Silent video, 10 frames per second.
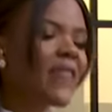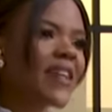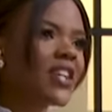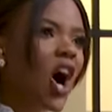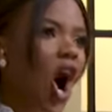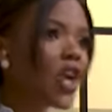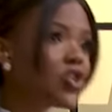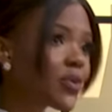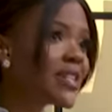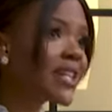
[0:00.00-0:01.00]
thing that's one
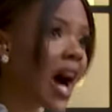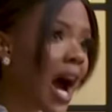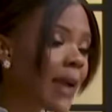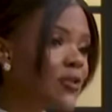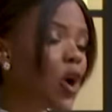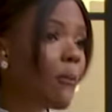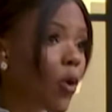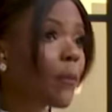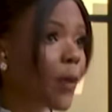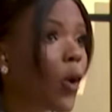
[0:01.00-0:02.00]
hundred times
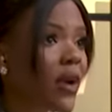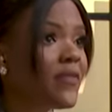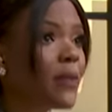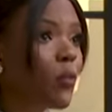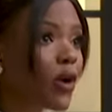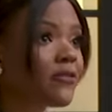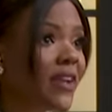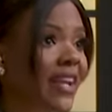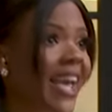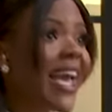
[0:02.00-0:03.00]
more potent than
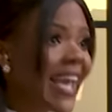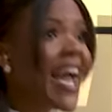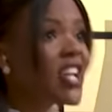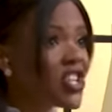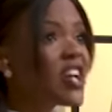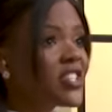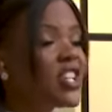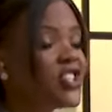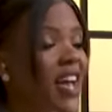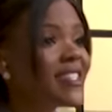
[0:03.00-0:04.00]
morphine, he had just
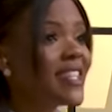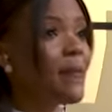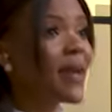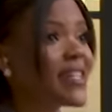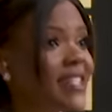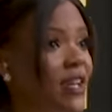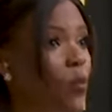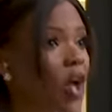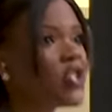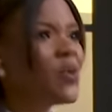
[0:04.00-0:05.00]
ingested it because he
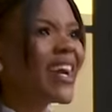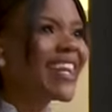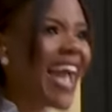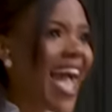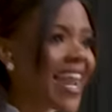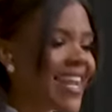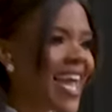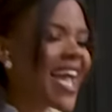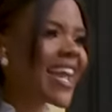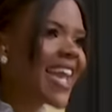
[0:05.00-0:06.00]
didn't want to again
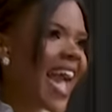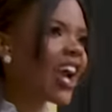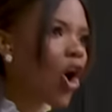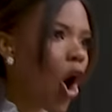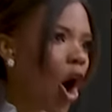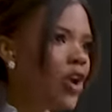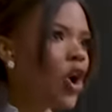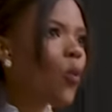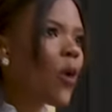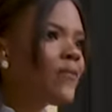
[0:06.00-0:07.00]
get caught
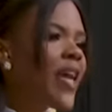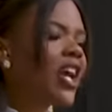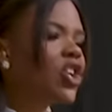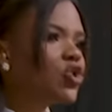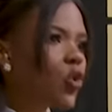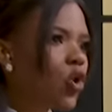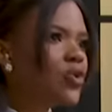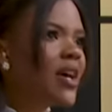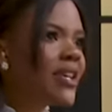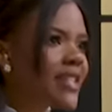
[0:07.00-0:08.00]
with a
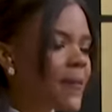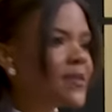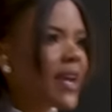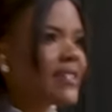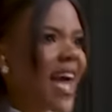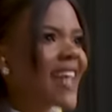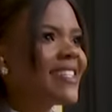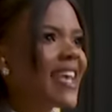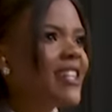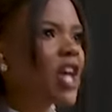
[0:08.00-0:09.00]
controlled substance,
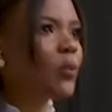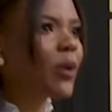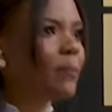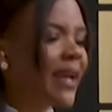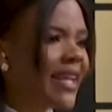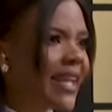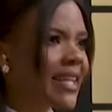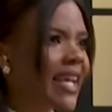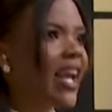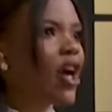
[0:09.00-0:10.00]
as he had done
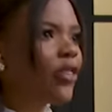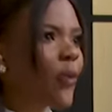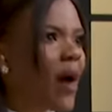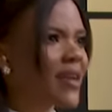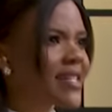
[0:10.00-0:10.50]
repeatedly throughout